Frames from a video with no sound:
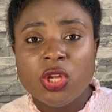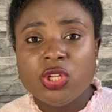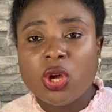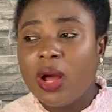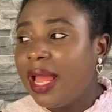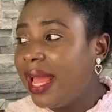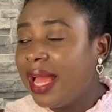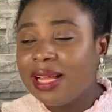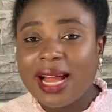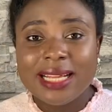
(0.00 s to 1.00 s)
your
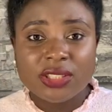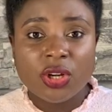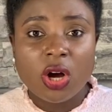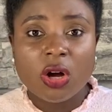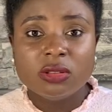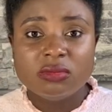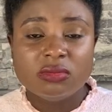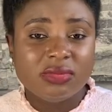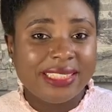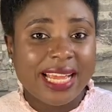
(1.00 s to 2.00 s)
hair hasn't got
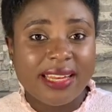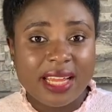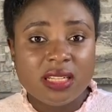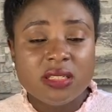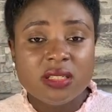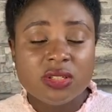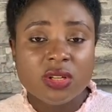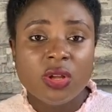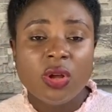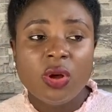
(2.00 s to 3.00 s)
dead ends
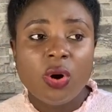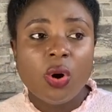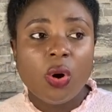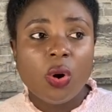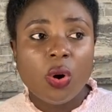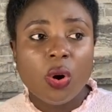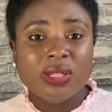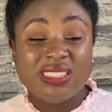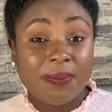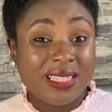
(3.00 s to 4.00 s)
or
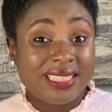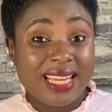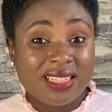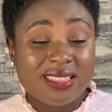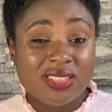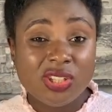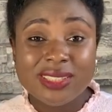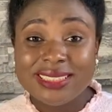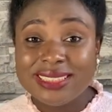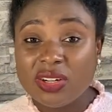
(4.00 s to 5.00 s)
split ends, you don't
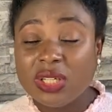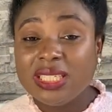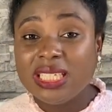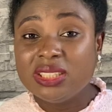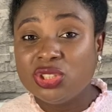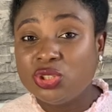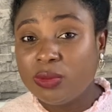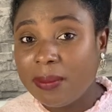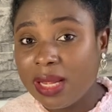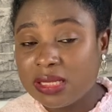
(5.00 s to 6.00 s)
necessarily need to
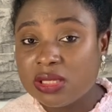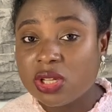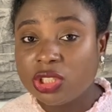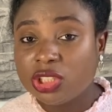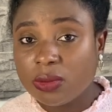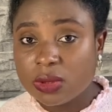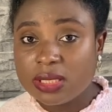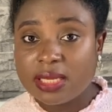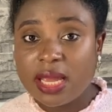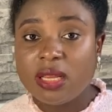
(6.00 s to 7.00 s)
trim it as such, I would
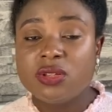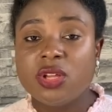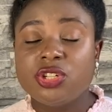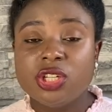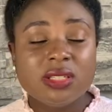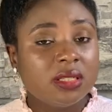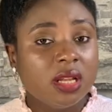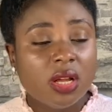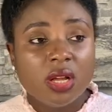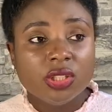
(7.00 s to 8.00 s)
say. So just
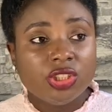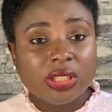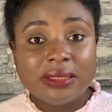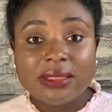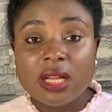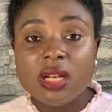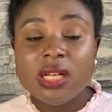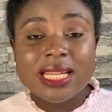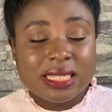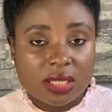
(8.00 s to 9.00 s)
just
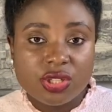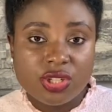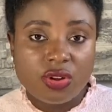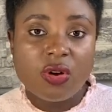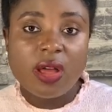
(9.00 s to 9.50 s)
listen to your